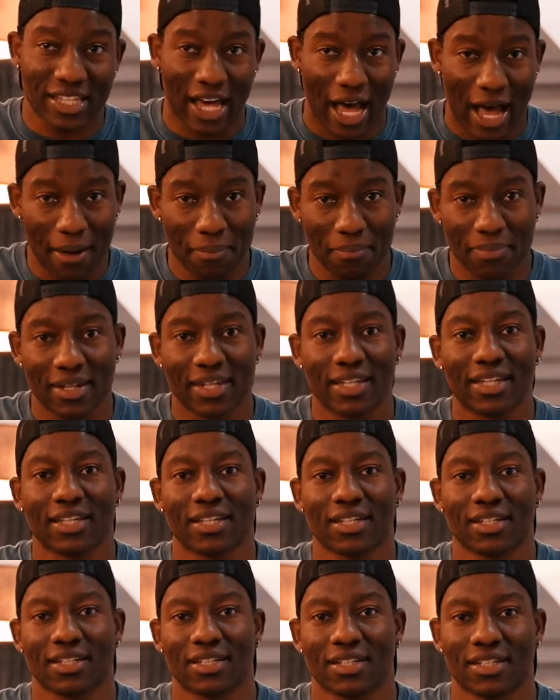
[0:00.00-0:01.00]
happening,
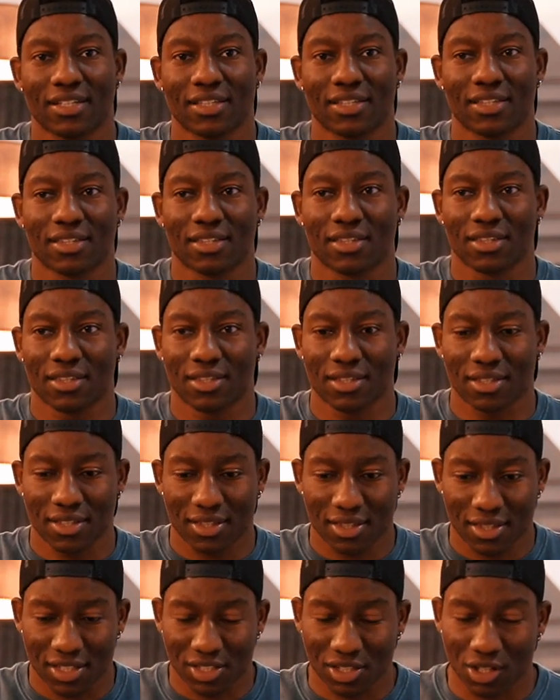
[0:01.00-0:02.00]

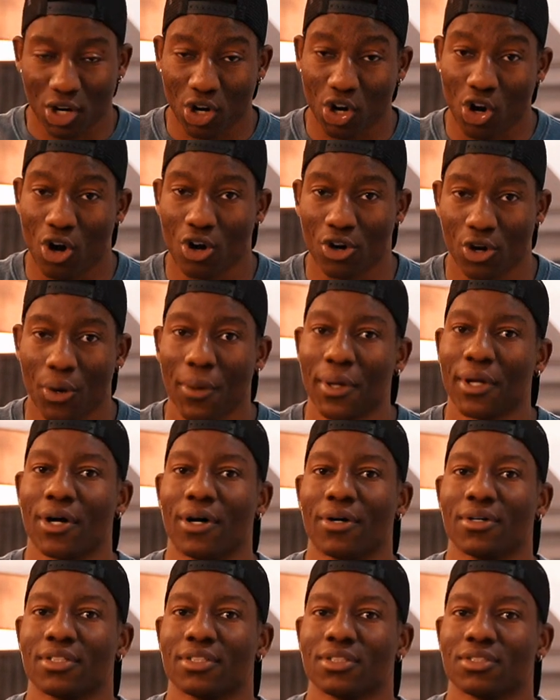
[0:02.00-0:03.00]
there's a lot going
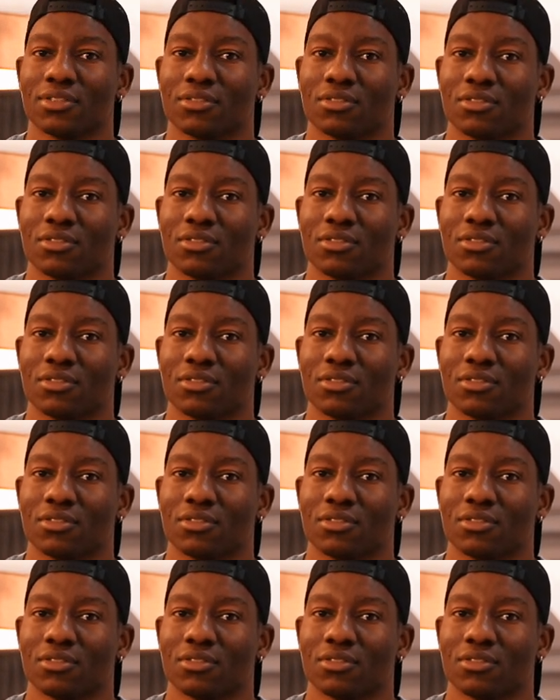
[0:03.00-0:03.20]
on.